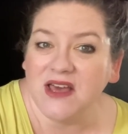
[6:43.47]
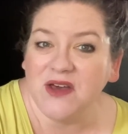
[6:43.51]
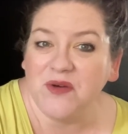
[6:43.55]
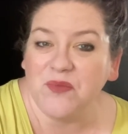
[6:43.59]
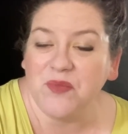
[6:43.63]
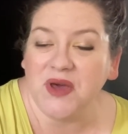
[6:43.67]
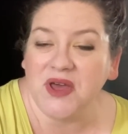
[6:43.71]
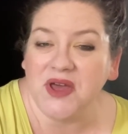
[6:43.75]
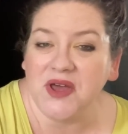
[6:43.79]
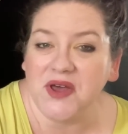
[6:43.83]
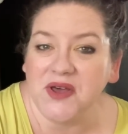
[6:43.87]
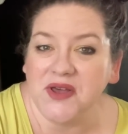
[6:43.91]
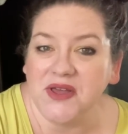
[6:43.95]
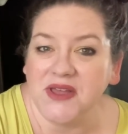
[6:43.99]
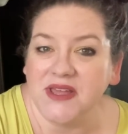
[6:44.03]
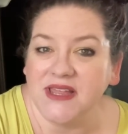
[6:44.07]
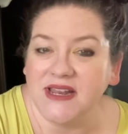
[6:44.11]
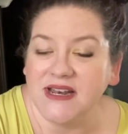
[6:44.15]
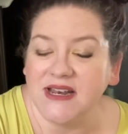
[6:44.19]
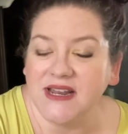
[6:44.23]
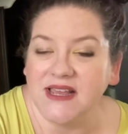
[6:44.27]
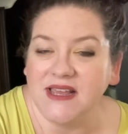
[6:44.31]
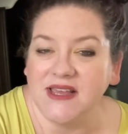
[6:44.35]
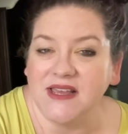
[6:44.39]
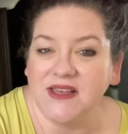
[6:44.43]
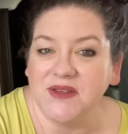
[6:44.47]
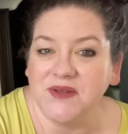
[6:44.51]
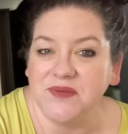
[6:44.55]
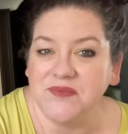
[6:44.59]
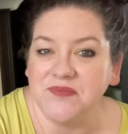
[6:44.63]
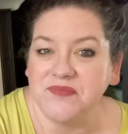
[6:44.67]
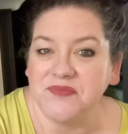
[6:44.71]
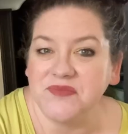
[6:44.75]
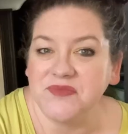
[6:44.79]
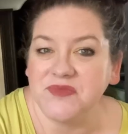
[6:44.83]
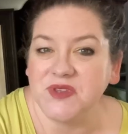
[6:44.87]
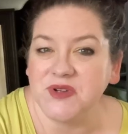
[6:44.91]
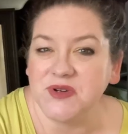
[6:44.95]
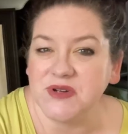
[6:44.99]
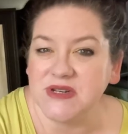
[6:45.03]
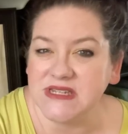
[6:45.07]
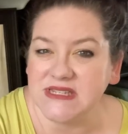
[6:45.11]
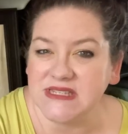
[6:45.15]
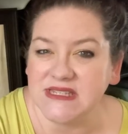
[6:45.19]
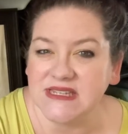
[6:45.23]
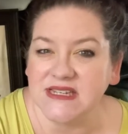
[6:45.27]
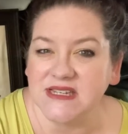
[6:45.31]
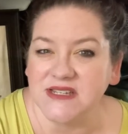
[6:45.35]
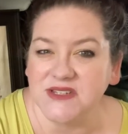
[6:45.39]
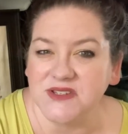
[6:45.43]
but on
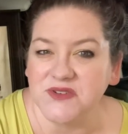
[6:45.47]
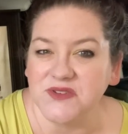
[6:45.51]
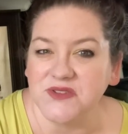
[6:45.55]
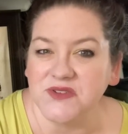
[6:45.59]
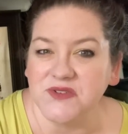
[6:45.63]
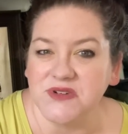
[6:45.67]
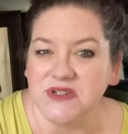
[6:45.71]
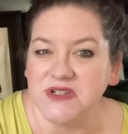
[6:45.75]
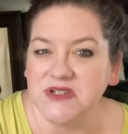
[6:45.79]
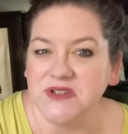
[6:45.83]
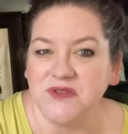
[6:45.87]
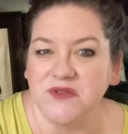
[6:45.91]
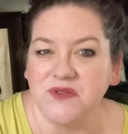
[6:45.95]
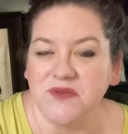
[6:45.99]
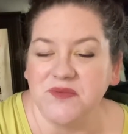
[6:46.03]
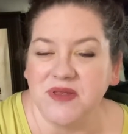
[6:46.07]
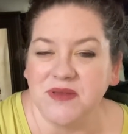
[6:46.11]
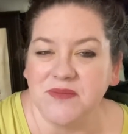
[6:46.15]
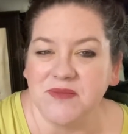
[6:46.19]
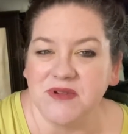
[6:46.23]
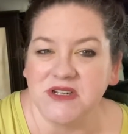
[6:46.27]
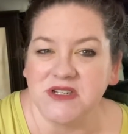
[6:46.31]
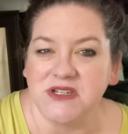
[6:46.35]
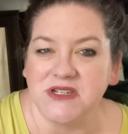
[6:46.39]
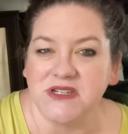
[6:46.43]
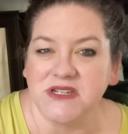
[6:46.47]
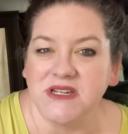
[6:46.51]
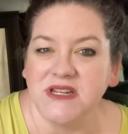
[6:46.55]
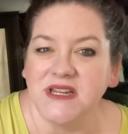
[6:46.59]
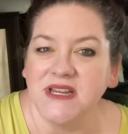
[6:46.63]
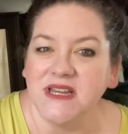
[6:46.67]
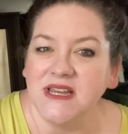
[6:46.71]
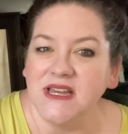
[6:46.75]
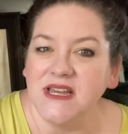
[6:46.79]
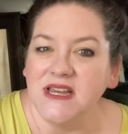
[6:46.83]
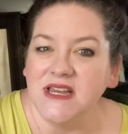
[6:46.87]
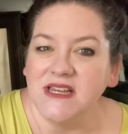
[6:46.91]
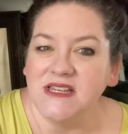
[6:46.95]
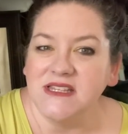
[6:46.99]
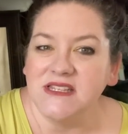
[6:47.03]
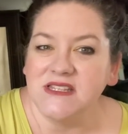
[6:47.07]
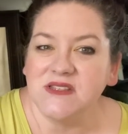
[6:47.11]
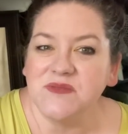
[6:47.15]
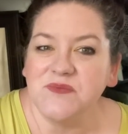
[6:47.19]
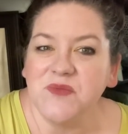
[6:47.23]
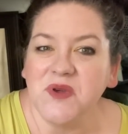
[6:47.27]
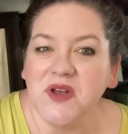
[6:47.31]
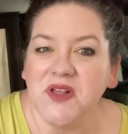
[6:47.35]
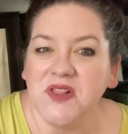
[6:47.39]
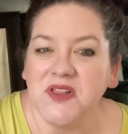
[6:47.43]
36 or 32, it would be much
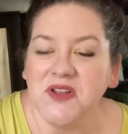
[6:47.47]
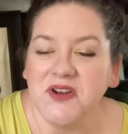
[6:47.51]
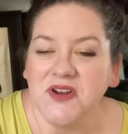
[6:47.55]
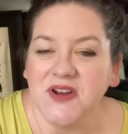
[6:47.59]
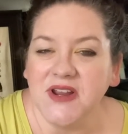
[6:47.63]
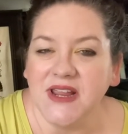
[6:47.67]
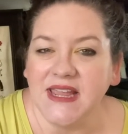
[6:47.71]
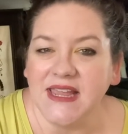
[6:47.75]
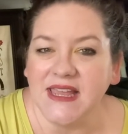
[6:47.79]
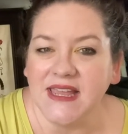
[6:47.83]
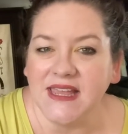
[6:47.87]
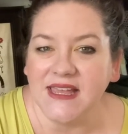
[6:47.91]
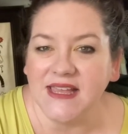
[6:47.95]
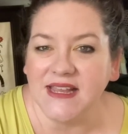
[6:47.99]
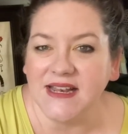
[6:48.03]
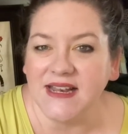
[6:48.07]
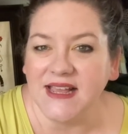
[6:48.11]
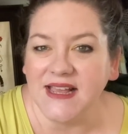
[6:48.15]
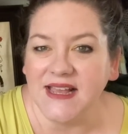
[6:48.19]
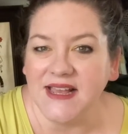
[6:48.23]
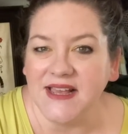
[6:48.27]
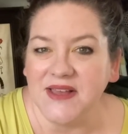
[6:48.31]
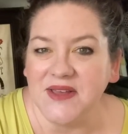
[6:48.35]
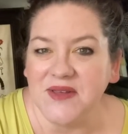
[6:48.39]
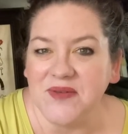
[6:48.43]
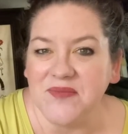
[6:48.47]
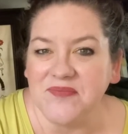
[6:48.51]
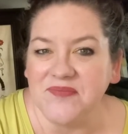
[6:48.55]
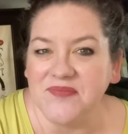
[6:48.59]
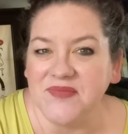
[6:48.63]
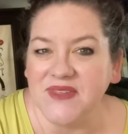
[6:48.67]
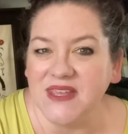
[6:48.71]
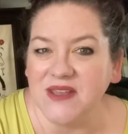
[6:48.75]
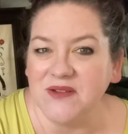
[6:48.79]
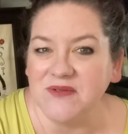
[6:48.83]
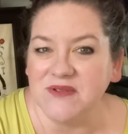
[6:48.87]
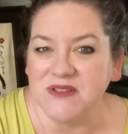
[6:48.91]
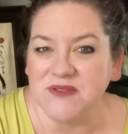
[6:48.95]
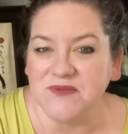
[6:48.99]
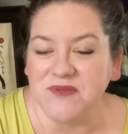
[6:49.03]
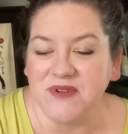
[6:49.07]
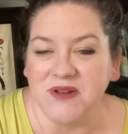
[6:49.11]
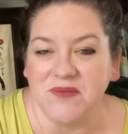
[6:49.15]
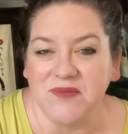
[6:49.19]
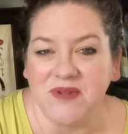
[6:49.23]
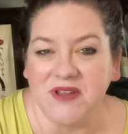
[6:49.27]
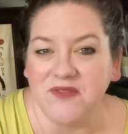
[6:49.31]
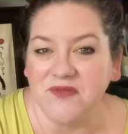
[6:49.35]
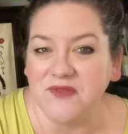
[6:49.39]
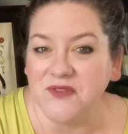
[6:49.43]
smaller. And it was one
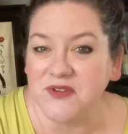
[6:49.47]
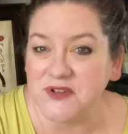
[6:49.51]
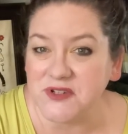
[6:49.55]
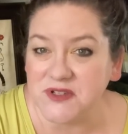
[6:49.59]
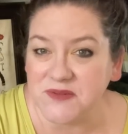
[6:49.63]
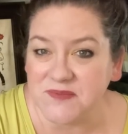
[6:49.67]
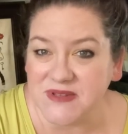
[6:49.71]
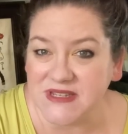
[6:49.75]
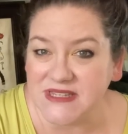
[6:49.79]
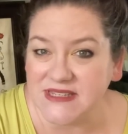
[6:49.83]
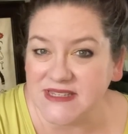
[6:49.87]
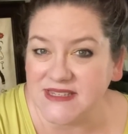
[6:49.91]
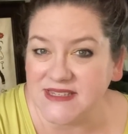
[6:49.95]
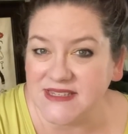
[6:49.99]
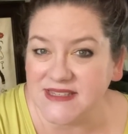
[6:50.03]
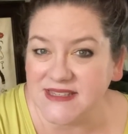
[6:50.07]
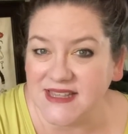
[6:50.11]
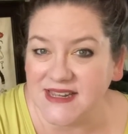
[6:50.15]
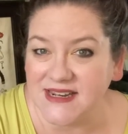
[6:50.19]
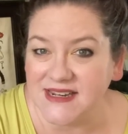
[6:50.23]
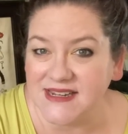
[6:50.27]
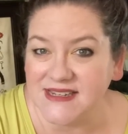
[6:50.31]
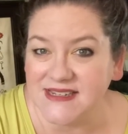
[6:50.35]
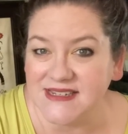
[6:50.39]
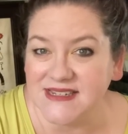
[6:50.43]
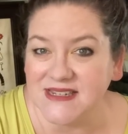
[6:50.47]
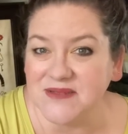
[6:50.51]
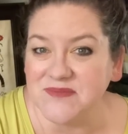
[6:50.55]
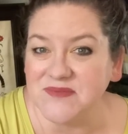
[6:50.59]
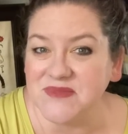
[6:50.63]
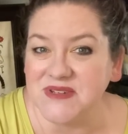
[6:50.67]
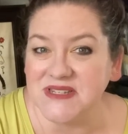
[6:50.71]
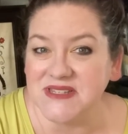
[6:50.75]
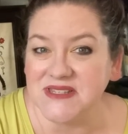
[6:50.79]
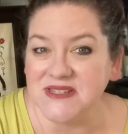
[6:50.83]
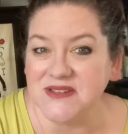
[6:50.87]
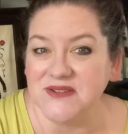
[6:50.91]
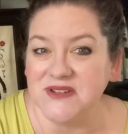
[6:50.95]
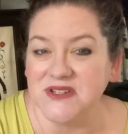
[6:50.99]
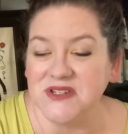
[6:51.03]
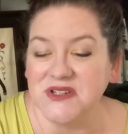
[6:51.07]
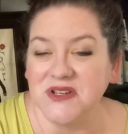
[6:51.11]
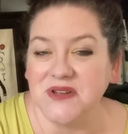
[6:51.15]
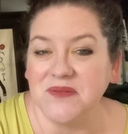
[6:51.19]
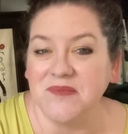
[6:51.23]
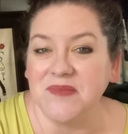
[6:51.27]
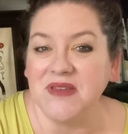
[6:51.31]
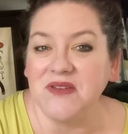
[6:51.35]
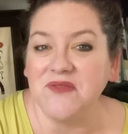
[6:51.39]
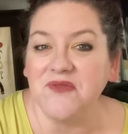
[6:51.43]
of my first pieces that I attempted, so it
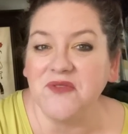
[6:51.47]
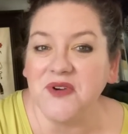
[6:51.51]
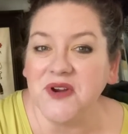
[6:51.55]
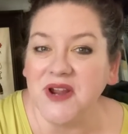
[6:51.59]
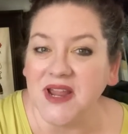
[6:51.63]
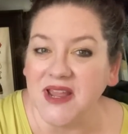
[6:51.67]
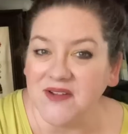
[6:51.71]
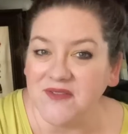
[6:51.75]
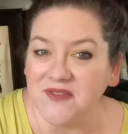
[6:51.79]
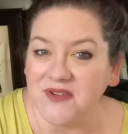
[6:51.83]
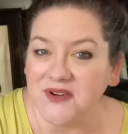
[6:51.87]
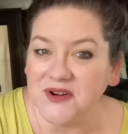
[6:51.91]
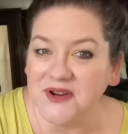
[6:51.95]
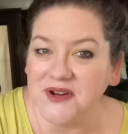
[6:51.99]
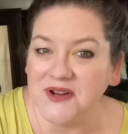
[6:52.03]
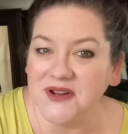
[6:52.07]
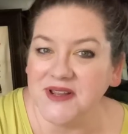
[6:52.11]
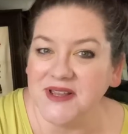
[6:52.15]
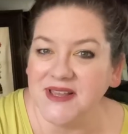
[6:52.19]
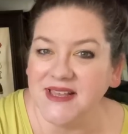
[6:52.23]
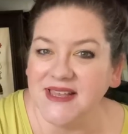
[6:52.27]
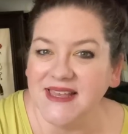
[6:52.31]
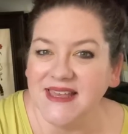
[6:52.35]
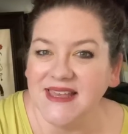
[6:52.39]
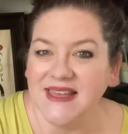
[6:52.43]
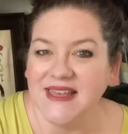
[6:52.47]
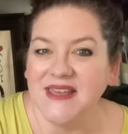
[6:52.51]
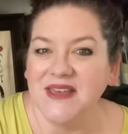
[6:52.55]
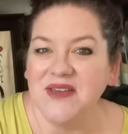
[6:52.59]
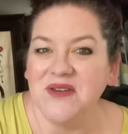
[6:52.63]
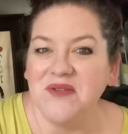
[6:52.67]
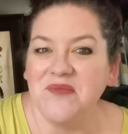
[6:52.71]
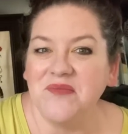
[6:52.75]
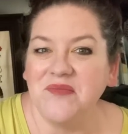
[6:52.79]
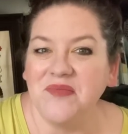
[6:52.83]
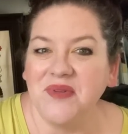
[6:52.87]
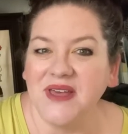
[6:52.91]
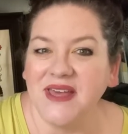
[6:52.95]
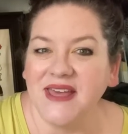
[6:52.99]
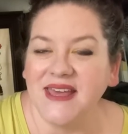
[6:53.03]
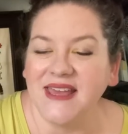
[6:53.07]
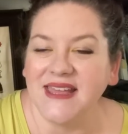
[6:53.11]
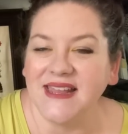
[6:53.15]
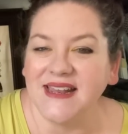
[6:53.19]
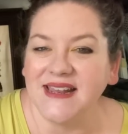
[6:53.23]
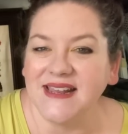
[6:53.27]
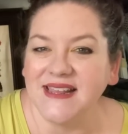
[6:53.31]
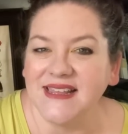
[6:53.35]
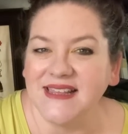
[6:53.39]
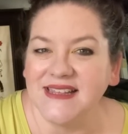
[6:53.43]
took me forever,
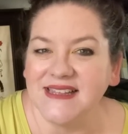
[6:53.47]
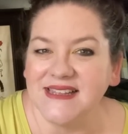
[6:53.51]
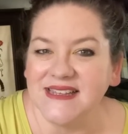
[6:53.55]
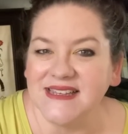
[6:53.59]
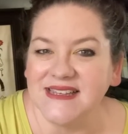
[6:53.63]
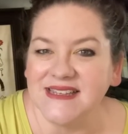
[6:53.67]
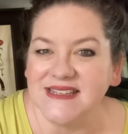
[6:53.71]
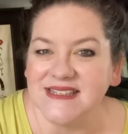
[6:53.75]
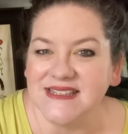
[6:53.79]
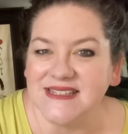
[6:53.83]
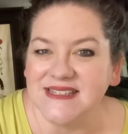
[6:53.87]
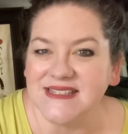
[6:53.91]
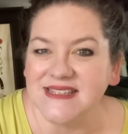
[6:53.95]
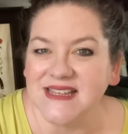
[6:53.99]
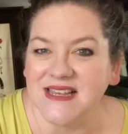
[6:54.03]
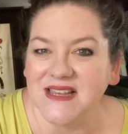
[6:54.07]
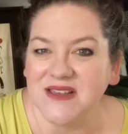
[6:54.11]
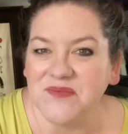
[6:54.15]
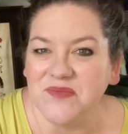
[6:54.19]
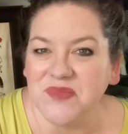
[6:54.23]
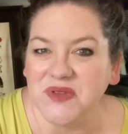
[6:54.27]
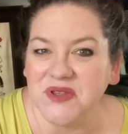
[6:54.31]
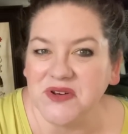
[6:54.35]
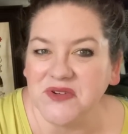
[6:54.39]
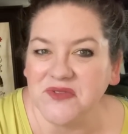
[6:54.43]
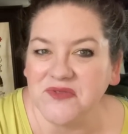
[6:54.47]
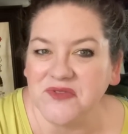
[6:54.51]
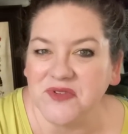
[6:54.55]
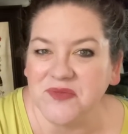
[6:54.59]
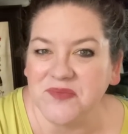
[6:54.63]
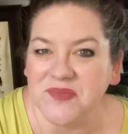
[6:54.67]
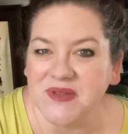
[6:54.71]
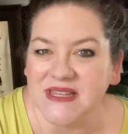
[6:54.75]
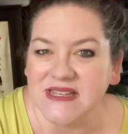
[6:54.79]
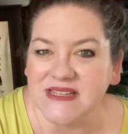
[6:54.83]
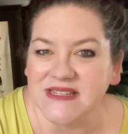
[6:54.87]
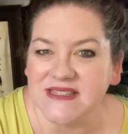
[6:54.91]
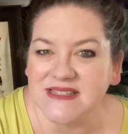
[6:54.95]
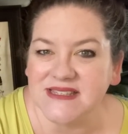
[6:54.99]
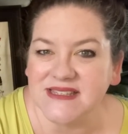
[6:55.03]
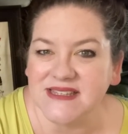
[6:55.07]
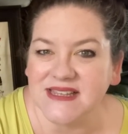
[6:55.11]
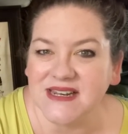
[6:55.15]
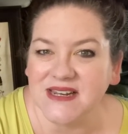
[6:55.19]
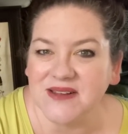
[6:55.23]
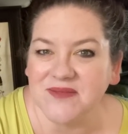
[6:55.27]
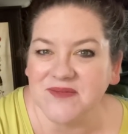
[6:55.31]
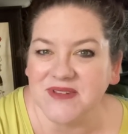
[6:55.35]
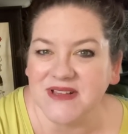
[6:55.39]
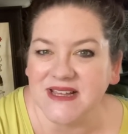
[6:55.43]
but it is a beautiful piece,
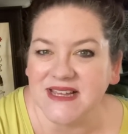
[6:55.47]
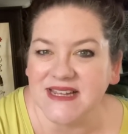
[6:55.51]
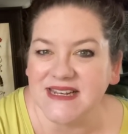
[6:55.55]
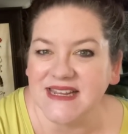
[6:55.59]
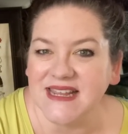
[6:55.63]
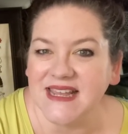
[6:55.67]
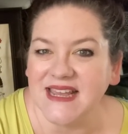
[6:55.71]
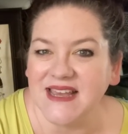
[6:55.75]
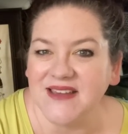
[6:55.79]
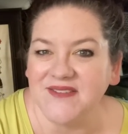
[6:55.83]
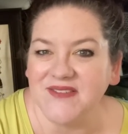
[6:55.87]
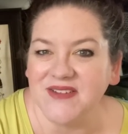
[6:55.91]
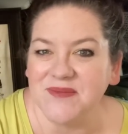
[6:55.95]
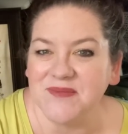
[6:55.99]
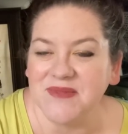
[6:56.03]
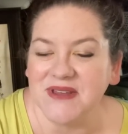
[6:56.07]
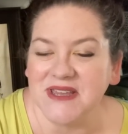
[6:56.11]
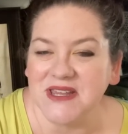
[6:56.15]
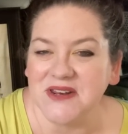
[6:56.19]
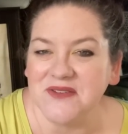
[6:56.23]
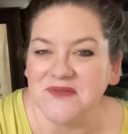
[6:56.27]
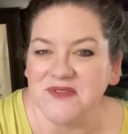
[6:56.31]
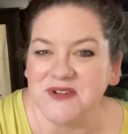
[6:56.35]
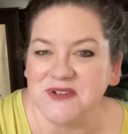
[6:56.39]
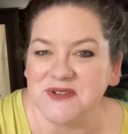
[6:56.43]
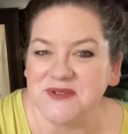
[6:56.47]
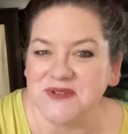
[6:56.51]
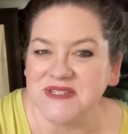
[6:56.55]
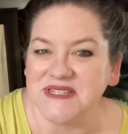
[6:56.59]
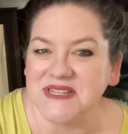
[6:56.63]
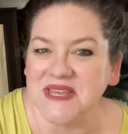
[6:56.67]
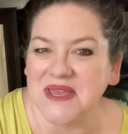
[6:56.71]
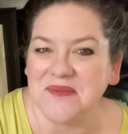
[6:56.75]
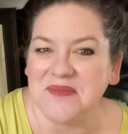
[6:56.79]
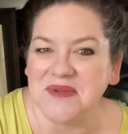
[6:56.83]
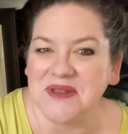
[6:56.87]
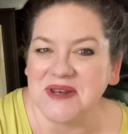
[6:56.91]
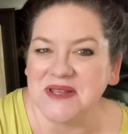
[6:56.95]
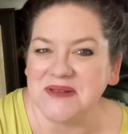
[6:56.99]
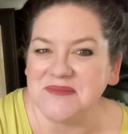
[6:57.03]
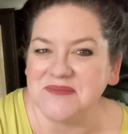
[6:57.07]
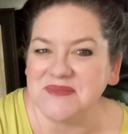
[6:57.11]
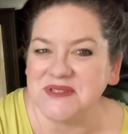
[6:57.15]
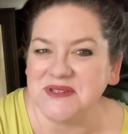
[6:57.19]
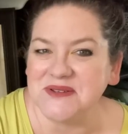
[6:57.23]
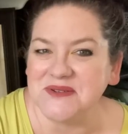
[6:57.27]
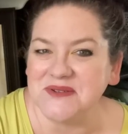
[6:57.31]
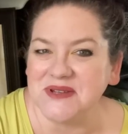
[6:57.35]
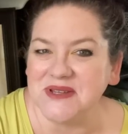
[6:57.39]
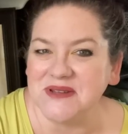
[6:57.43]
and I'm glad to have it. My anniversary is coming up,
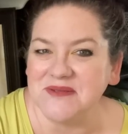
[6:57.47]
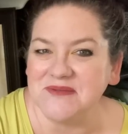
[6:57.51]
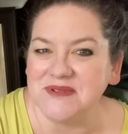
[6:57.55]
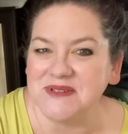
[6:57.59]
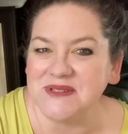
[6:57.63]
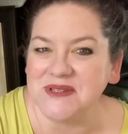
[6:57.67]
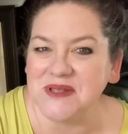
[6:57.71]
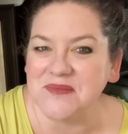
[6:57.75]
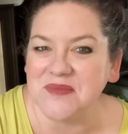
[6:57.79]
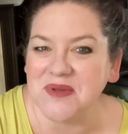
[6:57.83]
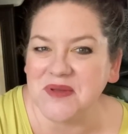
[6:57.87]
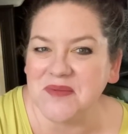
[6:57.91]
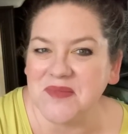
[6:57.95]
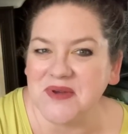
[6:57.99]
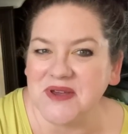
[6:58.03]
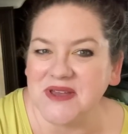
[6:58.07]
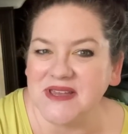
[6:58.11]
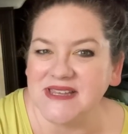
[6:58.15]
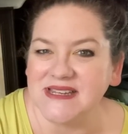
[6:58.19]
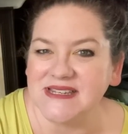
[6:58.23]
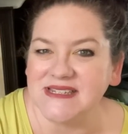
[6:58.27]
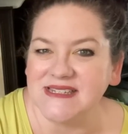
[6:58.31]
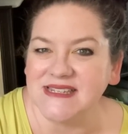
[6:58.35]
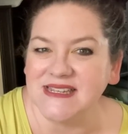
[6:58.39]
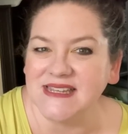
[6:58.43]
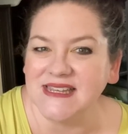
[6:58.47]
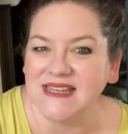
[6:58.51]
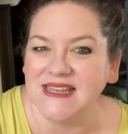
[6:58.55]
so it was on my mind.